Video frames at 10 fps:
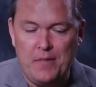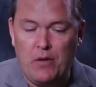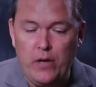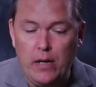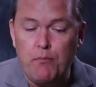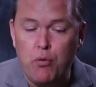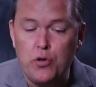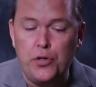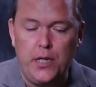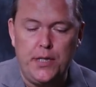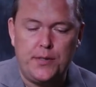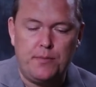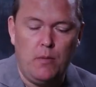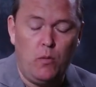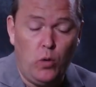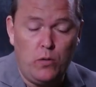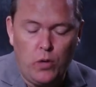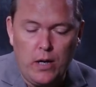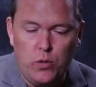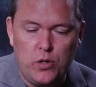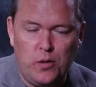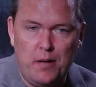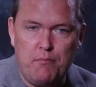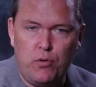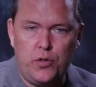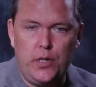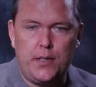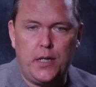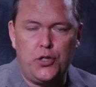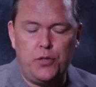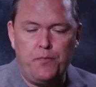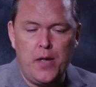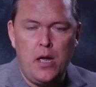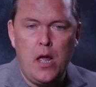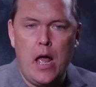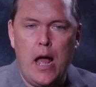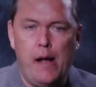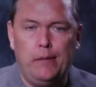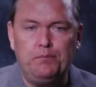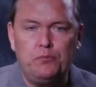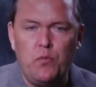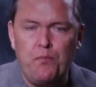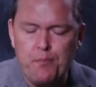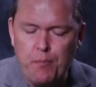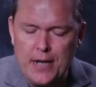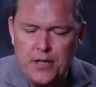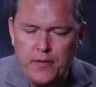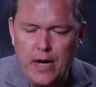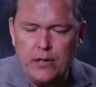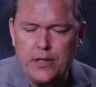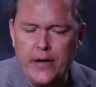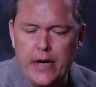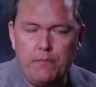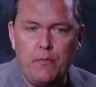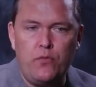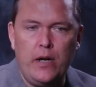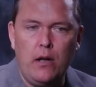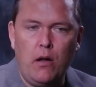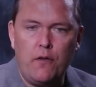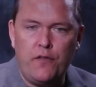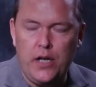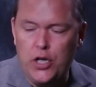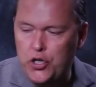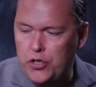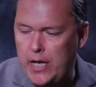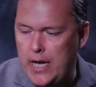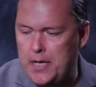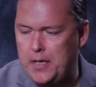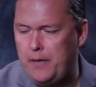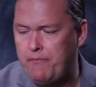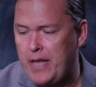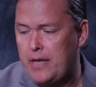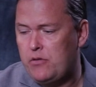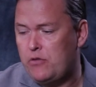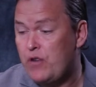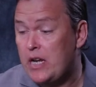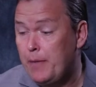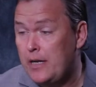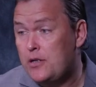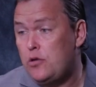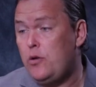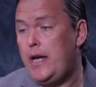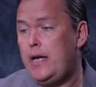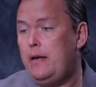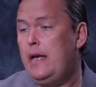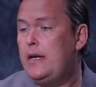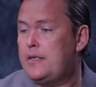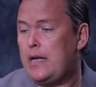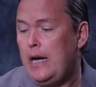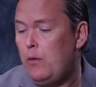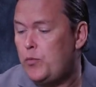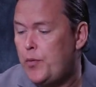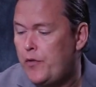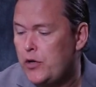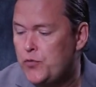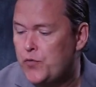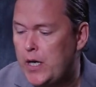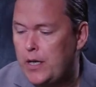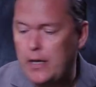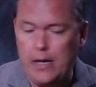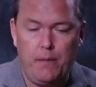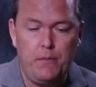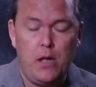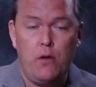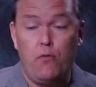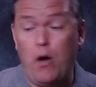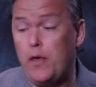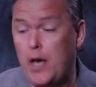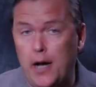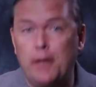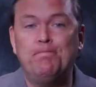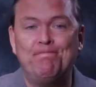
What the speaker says: real Portuguese, what I would call a Portuguese touch. Plenty of character here, really long finish, and excellent drinkability today, and a style I would prefer to drink rather young.